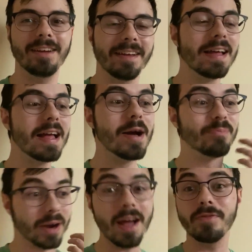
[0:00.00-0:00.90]

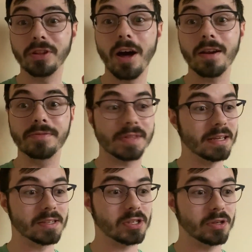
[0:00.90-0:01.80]
but I have a lot of
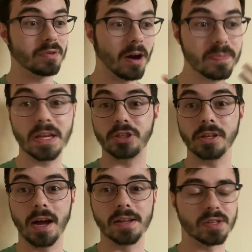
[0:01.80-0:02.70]
things to update you
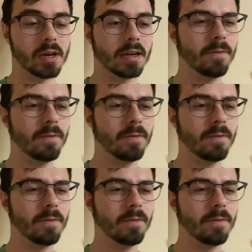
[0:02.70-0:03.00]
guys on.